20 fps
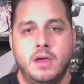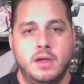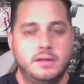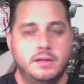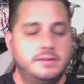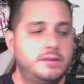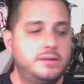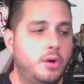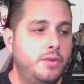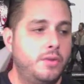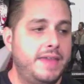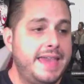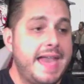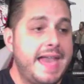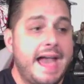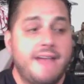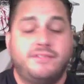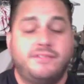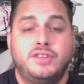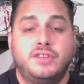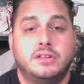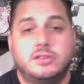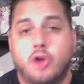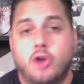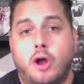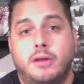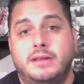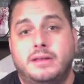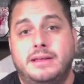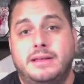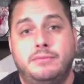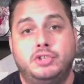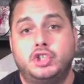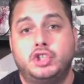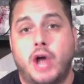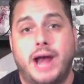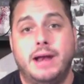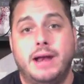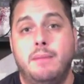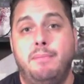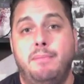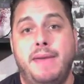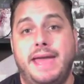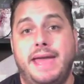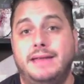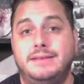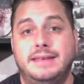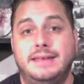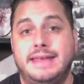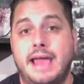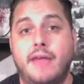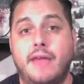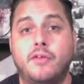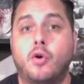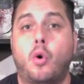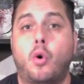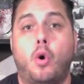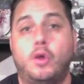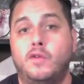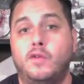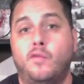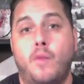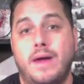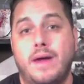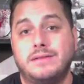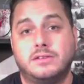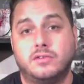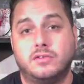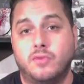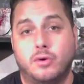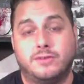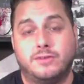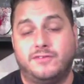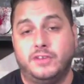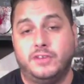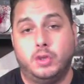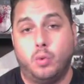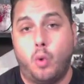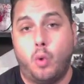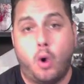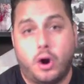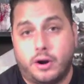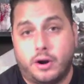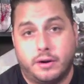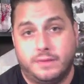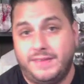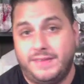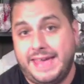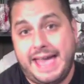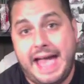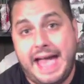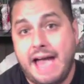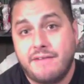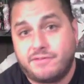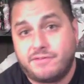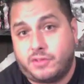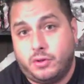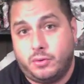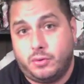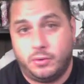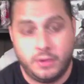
So they have to start trying to band together all of Westeros for the war. They have to.